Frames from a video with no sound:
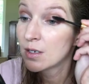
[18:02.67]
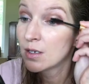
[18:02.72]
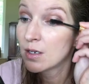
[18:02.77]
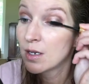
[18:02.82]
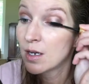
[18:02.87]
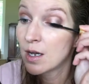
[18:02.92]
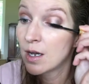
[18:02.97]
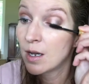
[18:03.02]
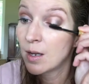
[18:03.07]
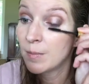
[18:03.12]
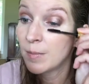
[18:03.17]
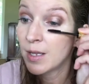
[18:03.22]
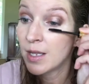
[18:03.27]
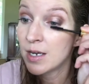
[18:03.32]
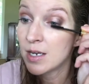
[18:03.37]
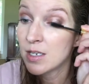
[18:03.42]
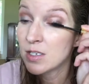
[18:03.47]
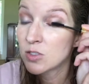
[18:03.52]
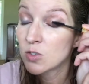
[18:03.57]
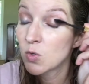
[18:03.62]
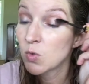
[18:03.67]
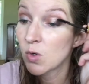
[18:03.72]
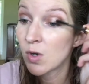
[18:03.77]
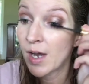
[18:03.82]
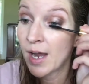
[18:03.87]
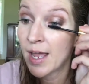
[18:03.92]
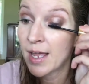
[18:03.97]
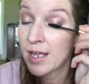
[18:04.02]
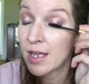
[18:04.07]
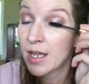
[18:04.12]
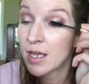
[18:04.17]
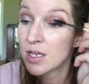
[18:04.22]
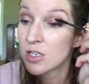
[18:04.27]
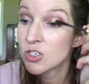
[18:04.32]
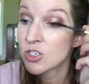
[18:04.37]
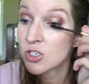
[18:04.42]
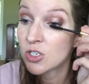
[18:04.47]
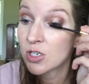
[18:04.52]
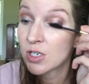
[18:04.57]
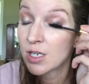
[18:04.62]
it is
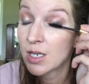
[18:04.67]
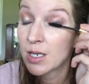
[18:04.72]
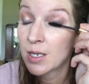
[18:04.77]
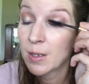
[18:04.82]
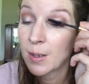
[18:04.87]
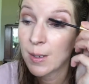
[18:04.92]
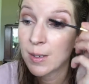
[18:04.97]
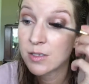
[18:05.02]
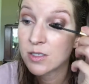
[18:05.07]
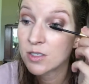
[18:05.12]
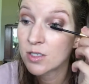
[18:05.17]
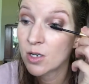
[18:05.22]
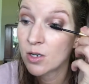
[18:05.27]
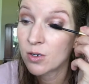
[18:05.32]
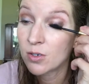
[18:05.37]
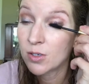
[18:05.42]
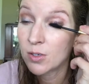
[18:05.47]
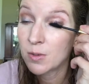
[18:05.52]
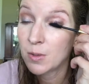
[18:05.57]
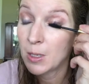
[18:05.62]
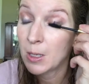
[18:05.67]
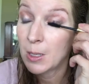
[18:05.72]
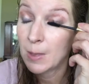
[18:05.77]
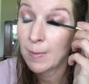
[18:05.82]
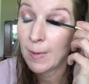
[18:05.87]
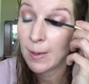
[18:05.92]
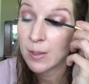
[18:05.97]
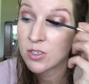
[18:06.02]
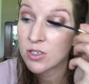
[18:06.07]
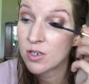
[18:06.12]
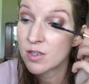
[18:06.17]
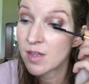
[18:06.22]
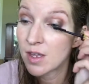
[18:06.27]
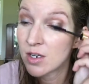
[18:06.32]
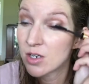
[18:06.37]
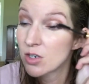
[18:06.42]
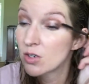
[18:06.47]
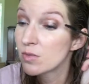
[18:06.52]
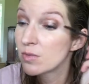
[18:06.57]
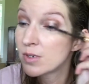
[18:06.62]
grayish looking, and so you need to make sure that
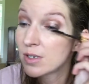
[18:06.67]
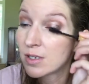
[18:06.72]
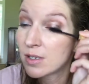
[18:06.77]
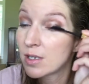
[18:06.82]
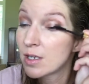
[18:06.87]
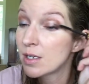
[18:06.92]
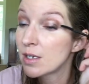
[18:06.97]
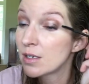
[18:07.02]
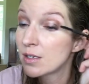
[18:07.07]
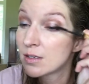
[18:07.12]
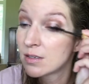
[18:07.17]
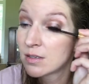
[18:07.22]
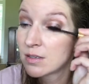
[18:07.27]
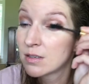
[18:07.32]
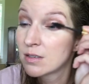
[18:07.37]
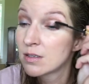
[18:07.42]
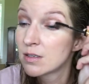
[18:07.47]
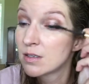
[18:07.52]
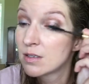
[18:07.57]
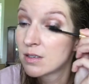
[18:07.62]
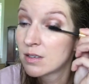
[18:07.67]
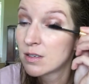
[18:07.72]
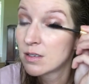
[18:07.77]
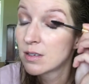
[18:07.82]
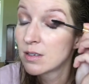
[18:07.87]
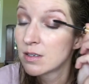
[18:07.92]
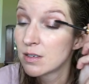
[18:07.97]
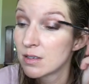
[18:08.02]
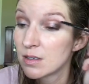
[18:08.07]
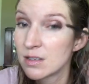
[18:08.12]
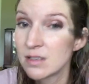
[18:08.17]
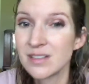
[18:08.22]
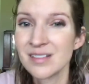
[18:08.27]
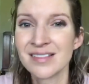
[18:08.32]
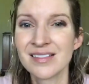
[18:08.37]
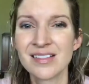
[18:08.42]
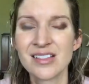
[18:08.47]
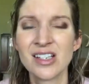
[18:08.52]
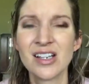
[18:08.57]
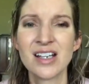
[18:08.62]
you're really,
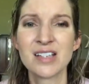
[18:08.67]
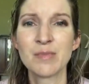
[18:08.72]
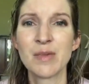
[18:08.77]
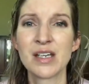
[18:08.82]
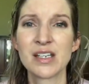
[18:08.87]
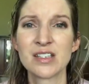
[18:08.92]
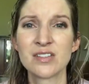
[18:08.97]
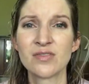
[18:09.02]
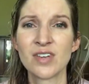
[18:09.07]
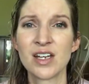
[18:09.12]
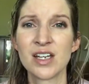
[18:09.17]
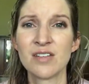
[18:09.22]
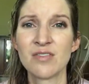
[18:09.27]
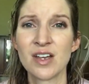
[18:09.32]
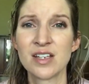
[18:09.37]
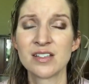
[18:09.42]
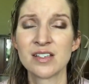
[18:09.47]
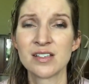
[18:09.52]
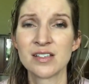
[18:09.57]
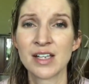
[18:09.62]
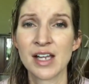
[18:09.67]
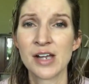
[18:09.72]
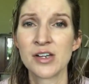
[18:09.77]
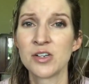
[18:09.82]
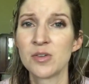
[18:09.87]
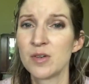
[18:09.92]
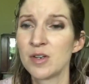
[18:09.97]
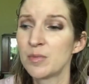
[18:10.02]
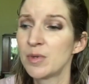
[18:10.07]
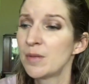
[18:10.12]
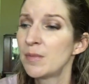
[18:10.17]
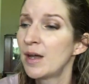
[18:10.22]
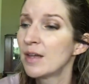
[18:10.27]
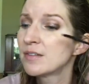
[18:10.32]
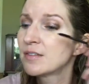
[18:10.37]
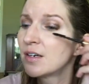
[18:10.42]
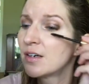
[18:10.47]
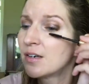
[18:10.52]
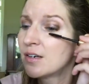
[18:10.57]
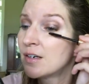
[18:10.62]
you guys make as funny faces as I do when you put
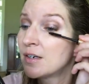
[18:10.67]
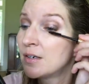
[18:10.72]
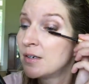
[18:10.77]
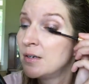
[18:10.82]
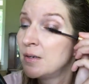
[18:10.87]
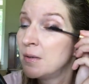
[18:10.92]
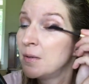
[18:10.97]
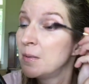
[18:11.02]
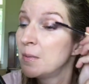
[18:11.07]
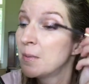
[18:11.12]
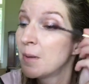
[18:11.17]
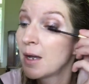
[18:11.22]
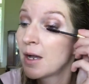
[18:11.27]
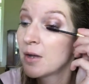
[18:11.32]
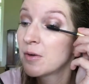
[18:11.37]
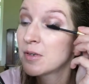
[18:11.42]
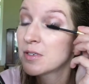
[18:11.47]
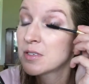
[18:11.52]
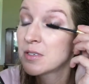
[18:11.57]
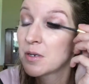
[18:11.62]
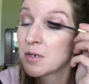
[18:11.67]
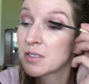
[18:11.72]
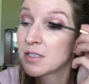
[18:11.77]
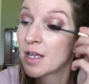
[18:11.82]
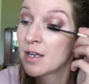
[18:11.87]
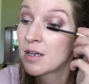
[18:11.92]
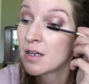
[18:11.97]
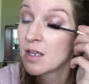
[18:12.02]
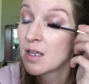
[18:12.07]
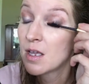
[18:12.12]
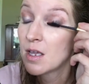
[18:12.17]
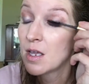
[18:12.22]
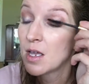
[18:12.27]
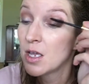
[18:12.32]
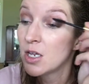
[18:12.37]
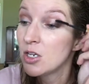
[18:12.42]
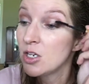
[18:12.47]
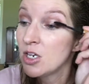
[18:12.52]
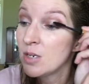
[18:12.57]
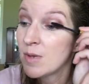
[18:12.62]
mascara on. I always notice that.
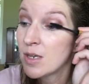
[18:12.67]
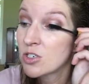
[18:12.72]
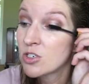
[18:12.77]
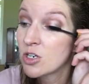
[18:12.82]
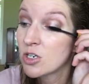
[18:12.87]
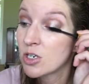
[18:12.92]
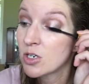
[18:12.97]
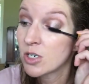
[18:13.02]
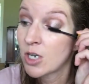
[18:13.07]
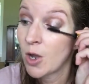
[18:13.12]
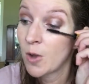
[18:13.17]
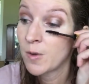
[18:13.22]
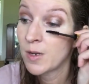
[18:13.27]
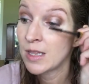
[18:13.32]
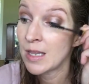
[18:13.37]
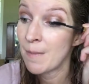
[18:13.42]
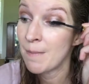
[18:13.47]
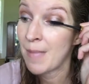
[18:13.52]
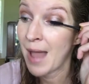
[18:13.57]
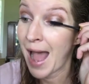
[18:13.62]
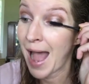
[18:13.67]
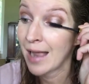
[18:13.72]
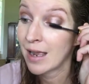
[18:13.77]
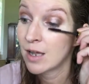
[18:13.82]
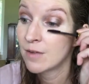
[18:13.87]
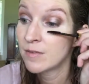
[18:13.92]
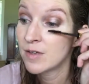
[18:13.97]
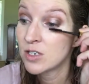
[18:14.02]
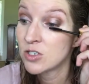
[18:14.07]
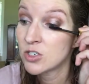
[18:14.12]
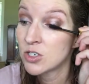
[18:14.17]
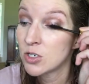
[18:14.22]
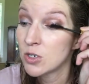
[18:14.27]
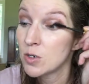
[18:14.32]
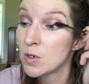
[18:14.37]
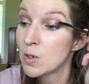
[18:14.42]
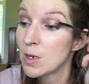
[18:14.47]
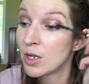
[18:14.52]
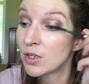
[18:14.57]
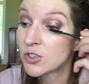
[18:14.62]
You need to make sure you're coating the back of it
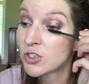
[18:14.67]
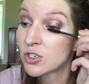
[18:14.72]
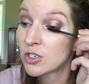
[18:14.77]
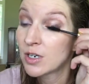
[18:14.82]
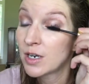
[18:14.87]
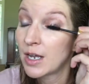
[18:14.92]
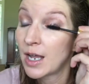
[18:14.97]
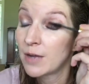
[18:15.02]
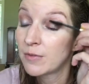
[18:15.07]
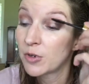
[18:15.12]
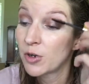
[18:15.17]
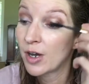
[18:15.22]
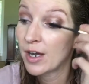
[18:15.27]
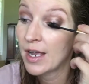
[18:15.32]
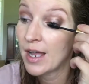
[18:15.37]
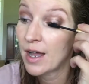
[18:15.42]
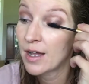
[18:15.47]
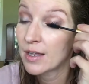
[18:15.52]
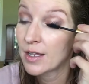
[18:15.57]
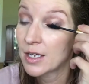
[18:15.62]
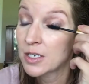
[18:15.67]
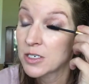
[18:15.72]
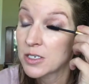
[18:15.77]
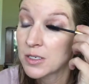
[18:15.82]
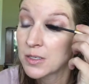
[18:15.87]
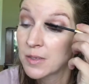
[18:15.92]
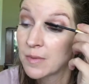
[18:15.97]
too, else you're going to have gray eyelashes.